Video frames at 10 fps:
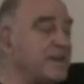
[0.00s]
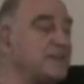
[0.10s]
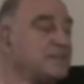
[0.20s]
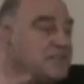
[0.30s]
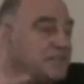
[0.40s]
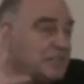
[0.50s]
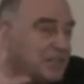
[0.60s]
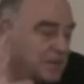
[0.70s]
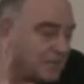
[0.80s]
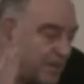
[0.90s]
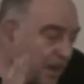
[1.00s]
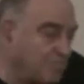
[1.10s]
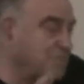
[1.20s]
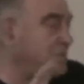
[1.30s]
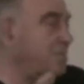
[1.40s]
And he
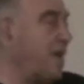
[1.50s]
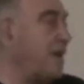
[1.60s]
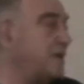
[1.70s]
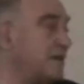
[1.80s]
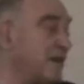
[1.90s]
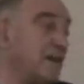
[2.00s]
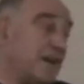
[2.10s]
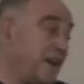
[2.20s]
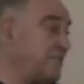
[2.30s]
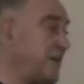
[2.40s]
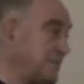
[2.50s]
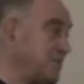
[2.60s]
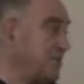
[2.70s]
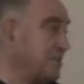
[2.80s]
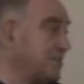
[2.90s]
comes back, and
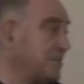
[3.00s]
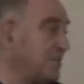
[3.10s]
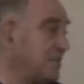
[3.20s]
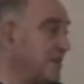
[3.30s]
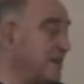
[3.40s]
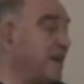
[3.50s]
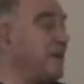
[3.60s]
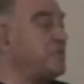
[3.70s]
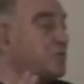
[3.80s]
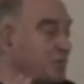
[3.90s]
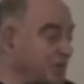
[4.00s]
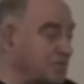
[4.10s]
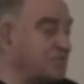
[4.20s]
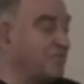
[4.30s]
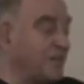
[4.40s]
that's it. And the
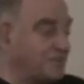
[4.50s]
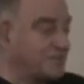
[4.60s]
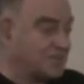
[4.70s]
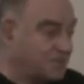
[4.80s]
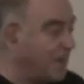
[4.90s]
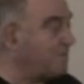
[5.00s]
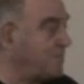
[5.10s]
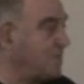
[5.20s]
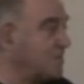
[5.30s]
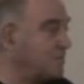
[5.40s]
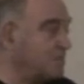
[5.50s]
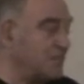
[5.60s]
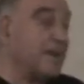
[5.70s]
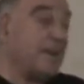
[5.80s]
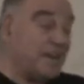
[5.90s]
rest of us accept
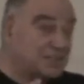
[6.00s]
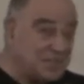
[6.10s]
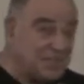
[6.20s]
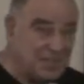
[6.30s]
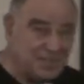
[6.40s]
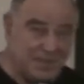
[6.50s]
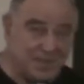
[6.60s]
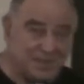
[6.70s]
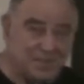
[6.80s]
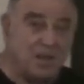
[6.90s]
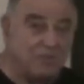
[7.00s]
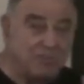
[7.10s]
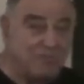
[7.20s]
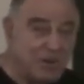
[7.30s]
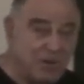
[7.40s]
this, as he does,
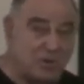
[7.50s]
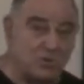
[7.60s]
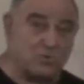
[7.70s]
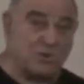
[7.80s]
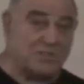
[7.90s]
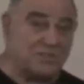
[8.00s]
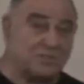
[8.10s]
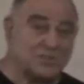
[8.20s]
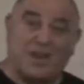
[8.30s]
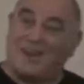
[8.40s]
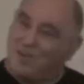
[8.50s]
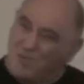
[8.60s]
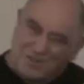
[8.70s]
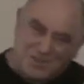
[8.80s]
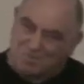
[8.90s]
for very good reasons. So I
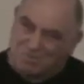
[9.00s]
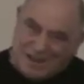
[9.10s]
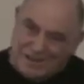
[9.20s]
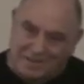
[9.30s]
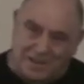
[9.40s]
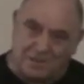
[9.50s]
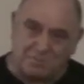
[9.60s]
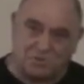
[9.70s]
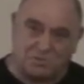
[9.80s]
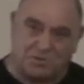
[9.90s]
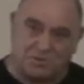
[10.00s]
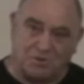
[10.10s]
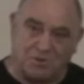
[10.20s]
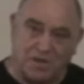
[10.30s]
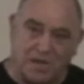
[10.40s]
don't want to play games with
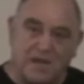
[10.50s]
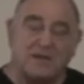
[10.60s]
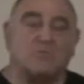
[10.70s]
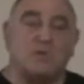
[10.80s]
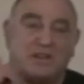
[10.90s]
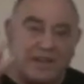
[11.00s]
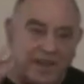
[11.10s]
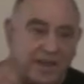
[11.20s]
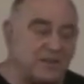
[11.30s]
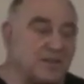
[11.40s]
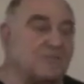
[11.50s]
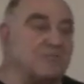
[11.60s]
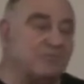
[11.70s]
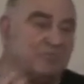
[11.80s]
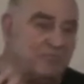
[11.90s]
you. We had
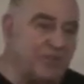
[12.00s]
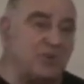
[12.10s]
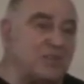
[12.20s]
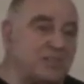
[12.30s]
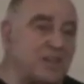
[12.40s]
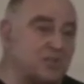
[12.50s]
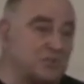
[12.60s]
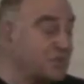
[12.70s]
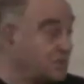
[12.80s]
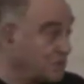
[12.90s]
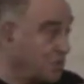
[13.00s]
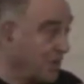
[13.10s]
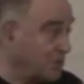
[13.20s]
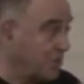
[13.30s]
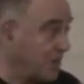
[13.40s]
a very dangerous
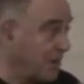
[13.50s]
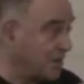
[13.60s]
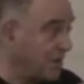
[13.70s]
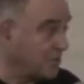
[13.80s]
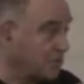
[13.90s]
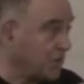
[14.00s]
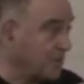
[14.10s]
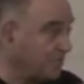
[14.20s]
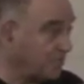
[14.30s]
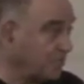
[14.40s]
situation in our country.